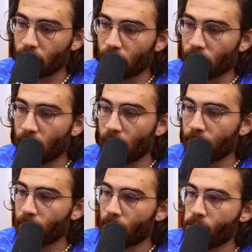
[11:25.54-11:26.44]
okay?
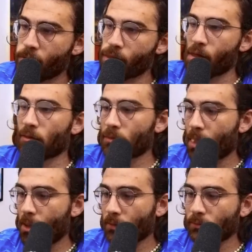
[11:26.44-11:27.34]

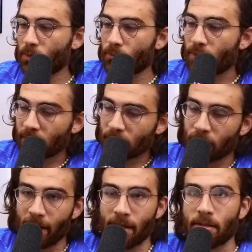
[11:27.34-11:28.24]
That's
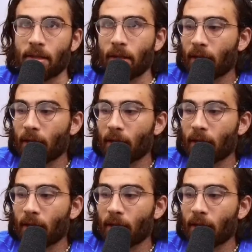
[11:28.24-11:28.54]
crazy.